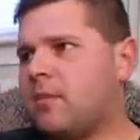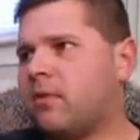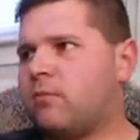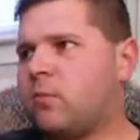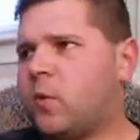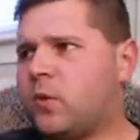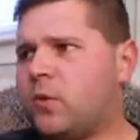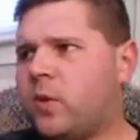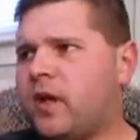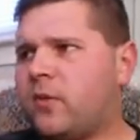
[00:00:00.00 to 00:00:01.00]
but more
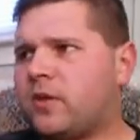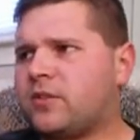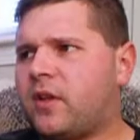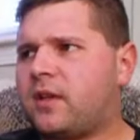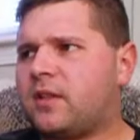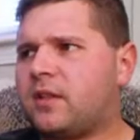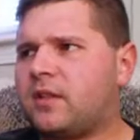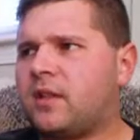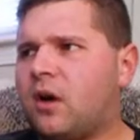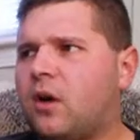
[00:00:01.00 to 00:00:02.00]
in a way where it's like,
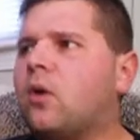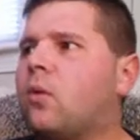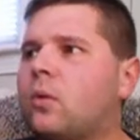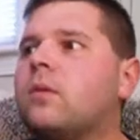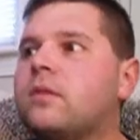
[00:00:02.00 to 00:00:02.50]
oh,